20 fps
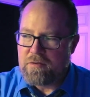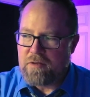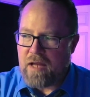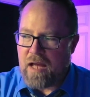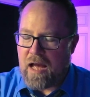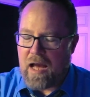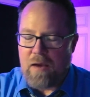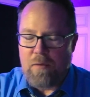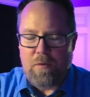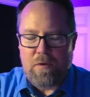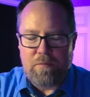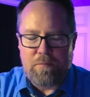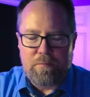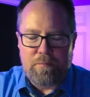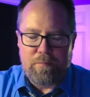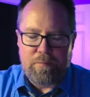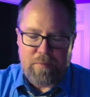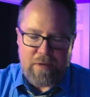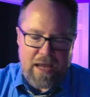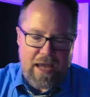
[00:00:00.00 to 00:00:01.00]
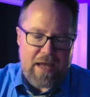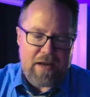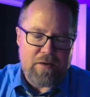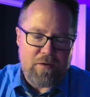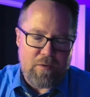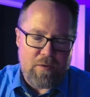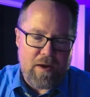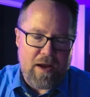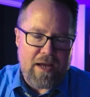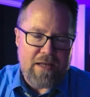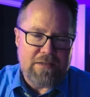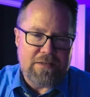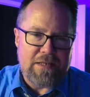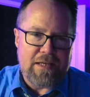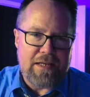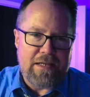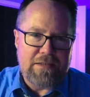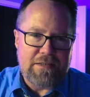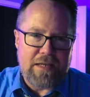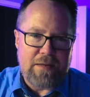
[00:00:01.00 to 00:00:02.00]
I would categorize
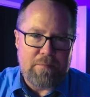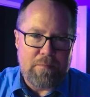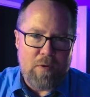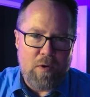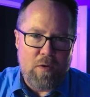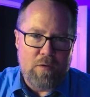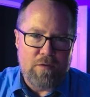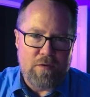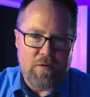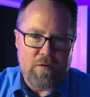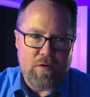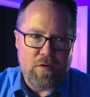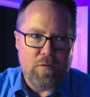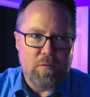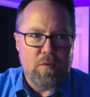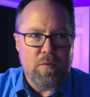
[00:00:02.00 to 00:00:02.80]
that as a multitude.